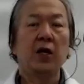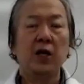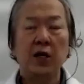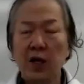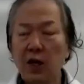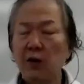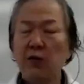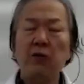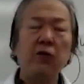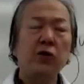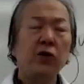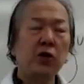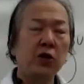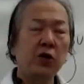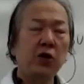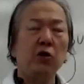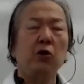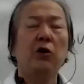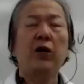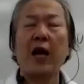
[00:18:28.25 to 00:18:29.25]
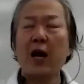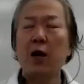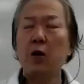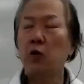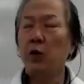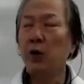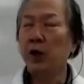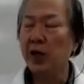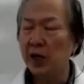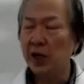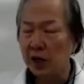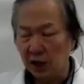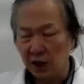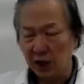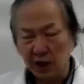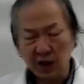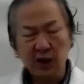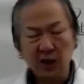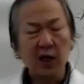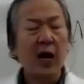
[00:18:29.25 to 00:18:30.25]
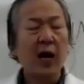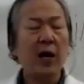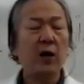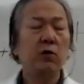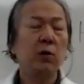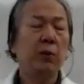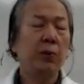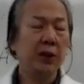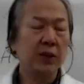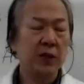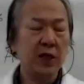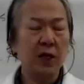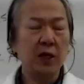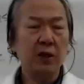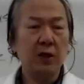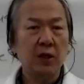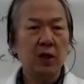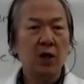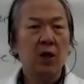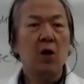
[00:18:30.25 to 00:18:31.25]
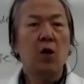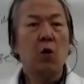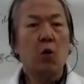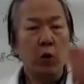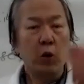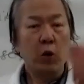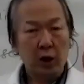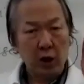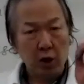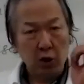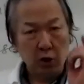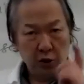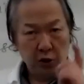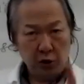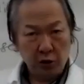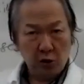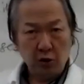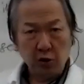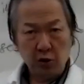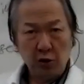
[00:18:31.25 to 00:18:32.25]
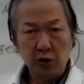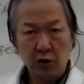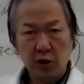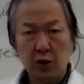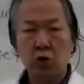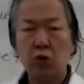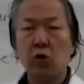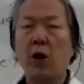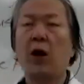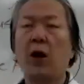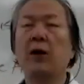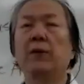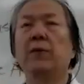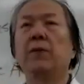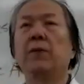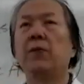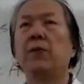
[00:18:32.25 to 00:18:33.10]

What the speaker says: If you can release 100%, we call you strong.